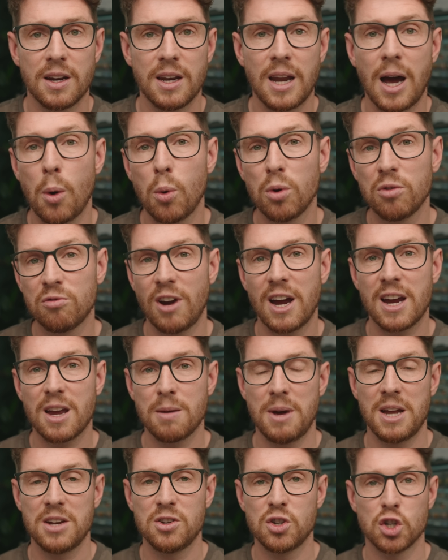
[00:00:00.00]
Now, I wouldn't
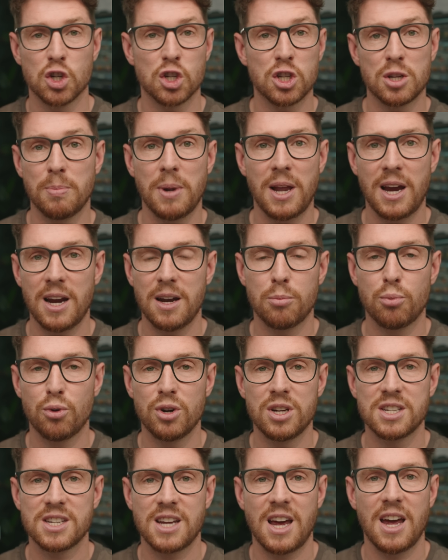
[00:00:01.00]
recommend just applying a
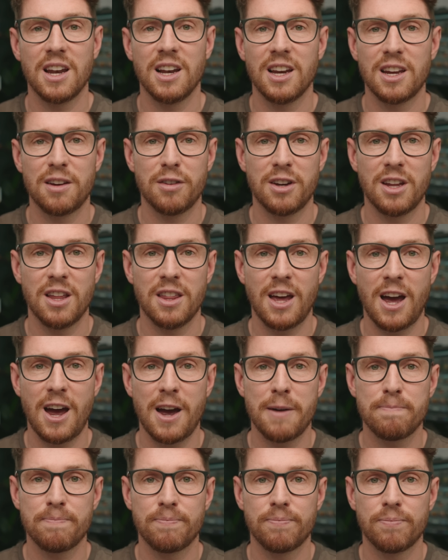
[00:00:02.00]
preset and leaving it
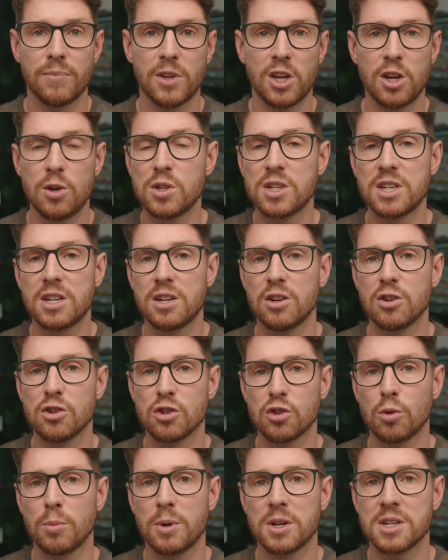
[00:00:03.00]
there. Use it
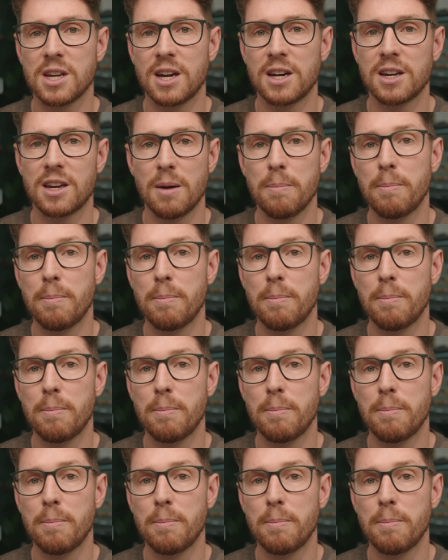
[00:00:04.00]
as almost like a